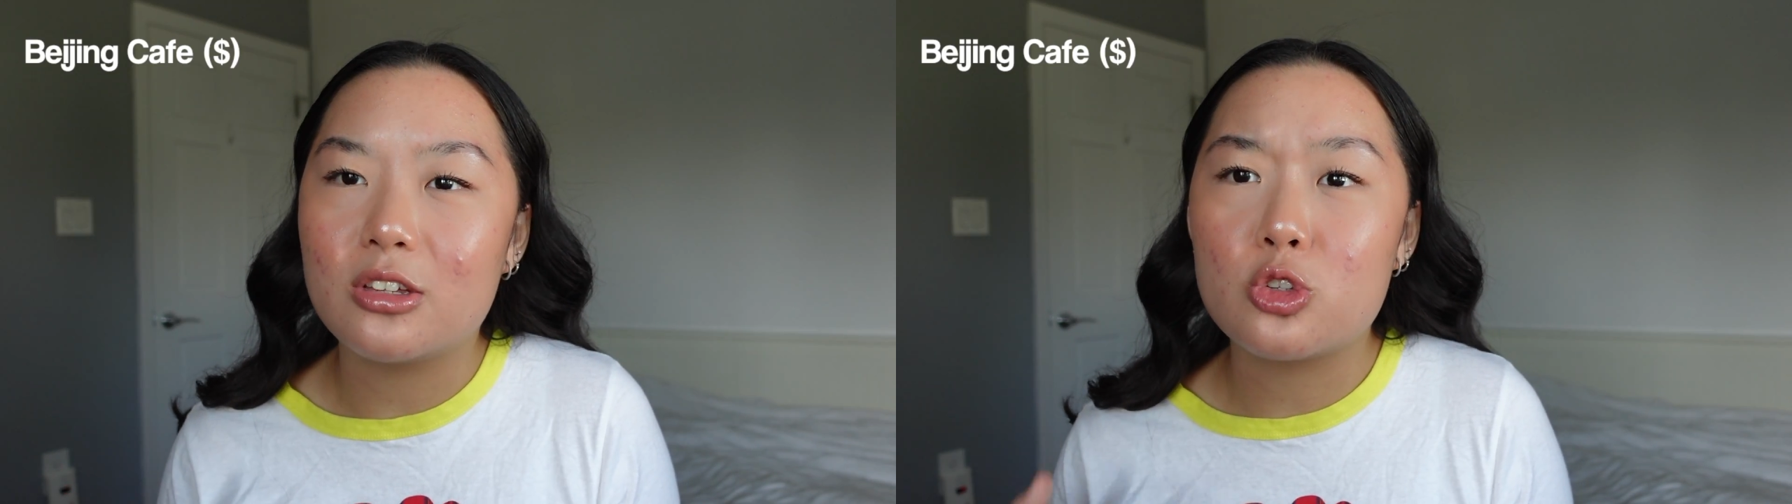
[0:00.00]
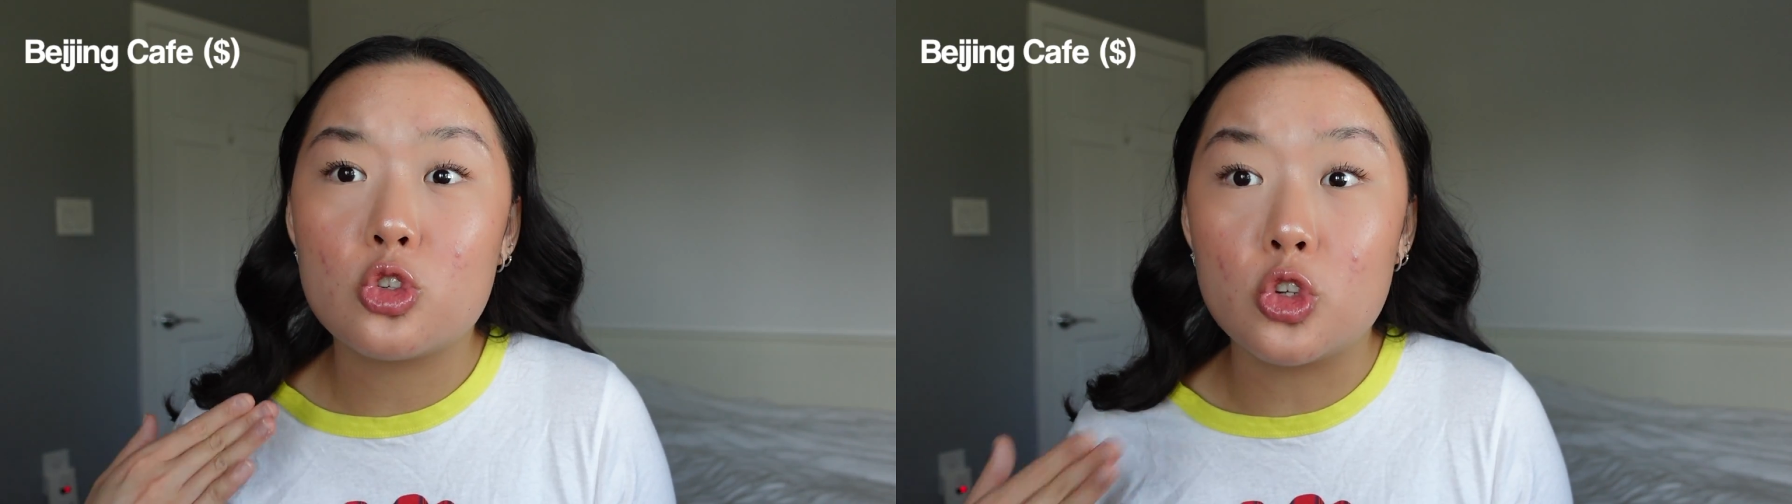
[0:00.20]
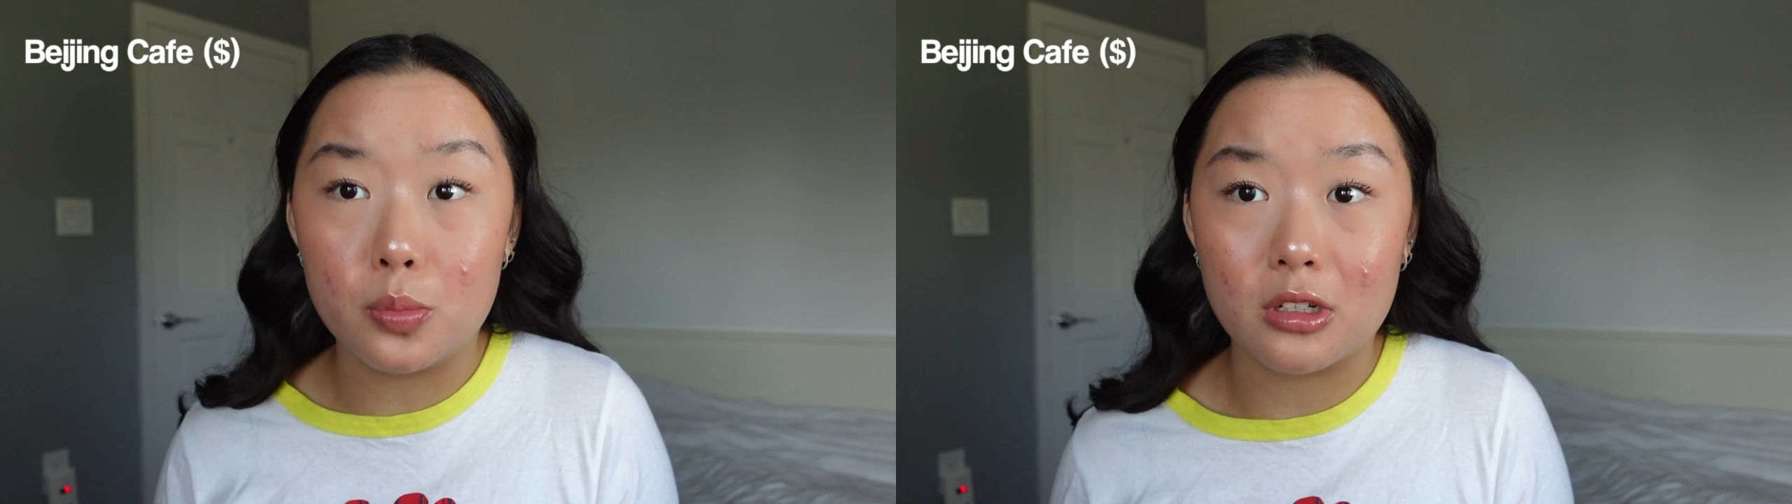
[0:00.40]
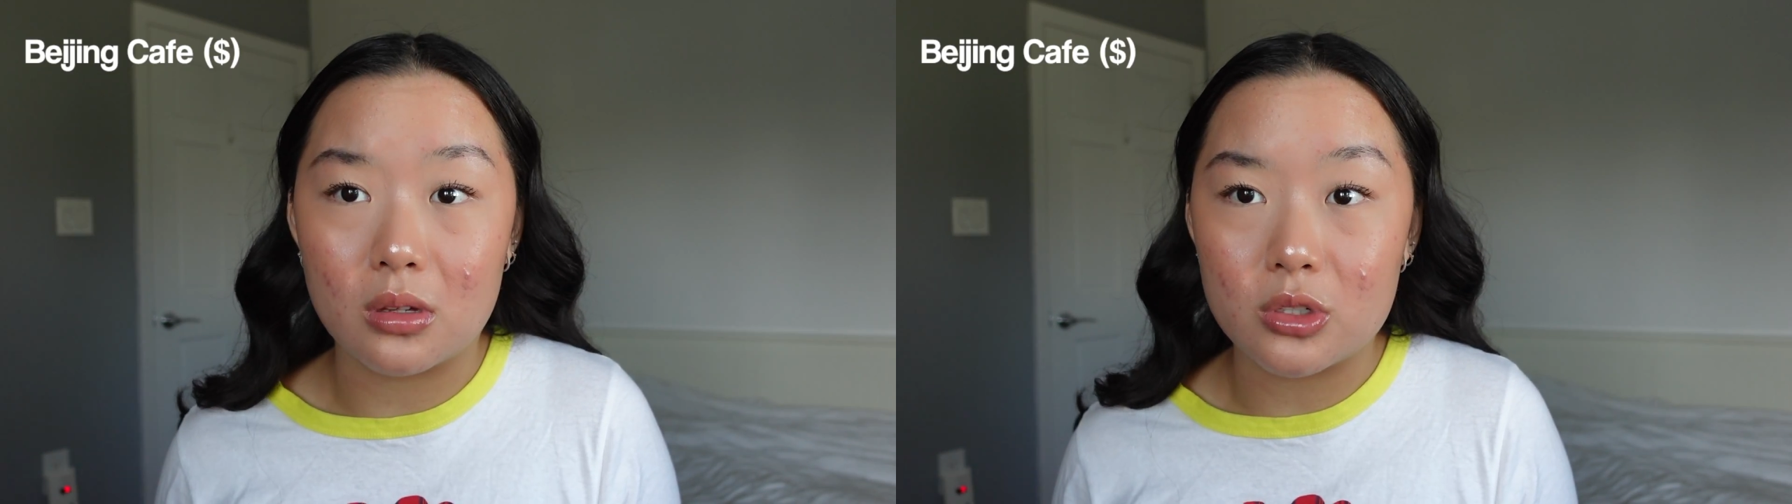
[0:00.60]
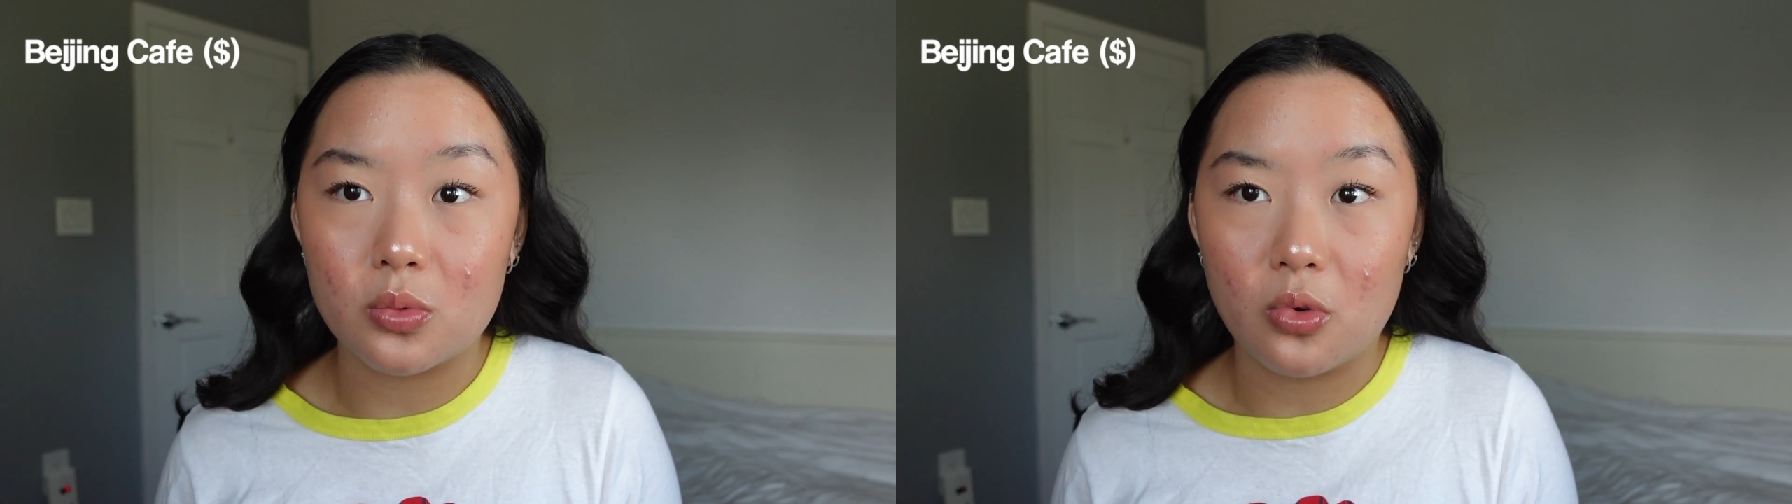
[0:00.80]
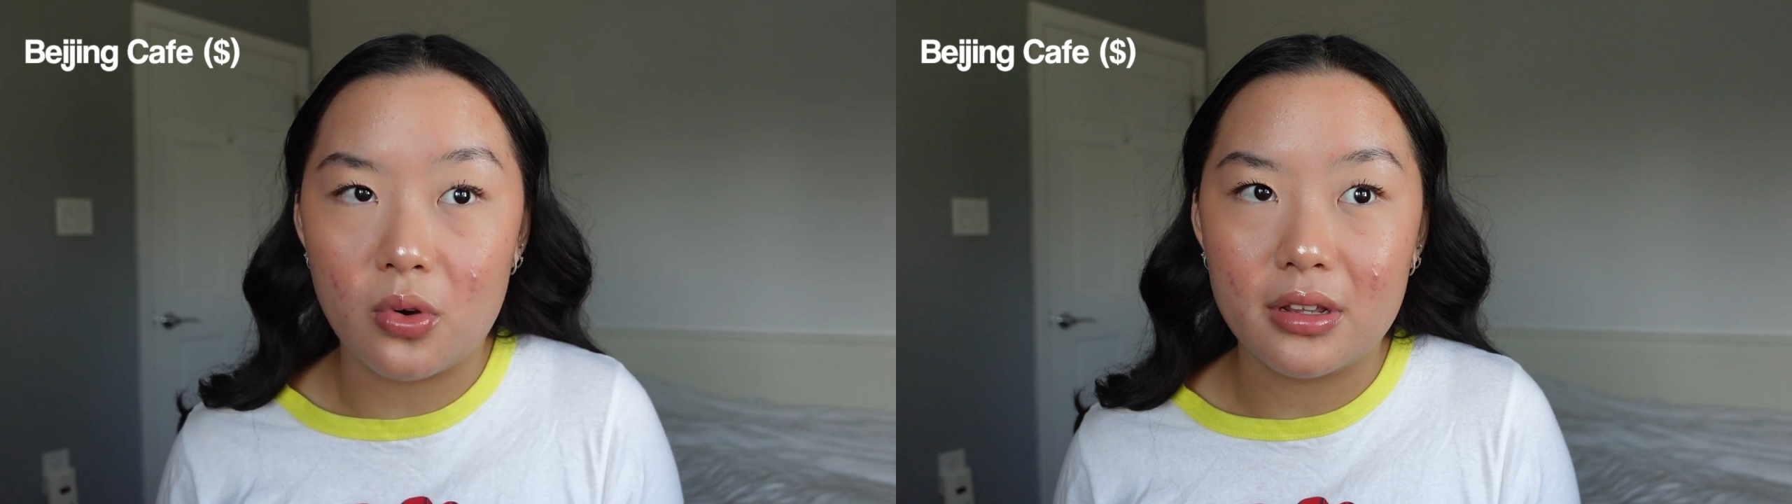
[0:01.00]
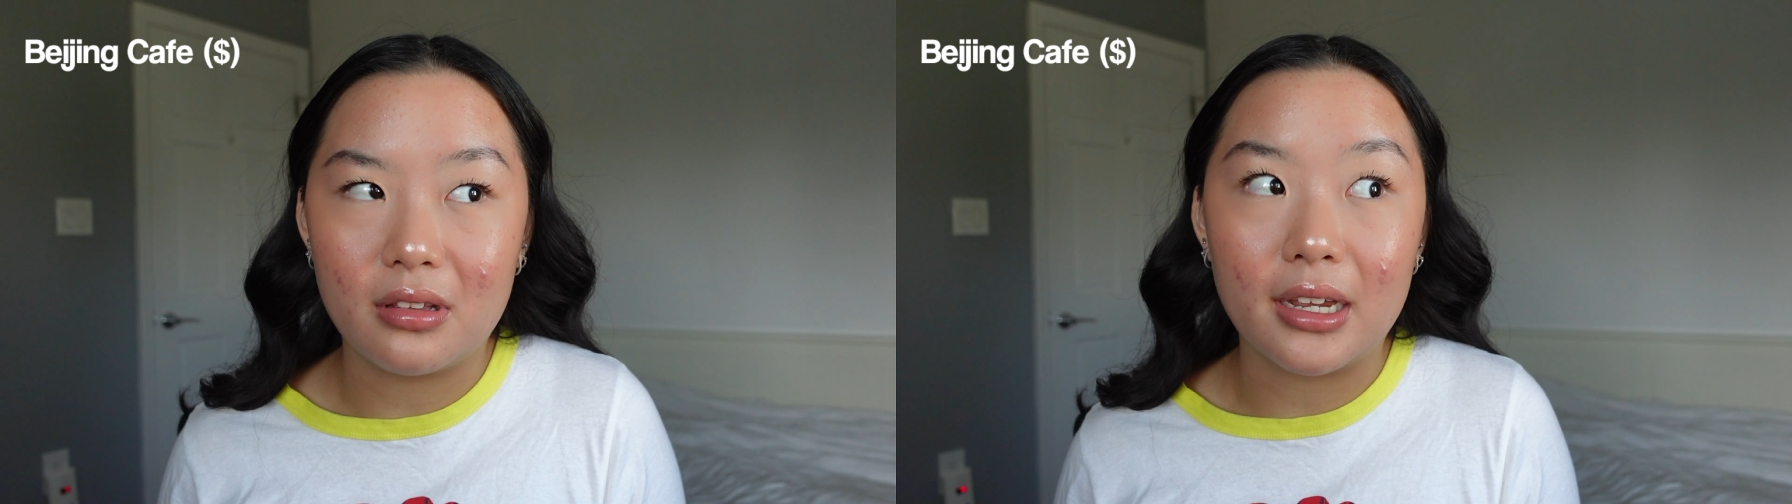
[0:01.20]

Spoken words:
super close to Warren,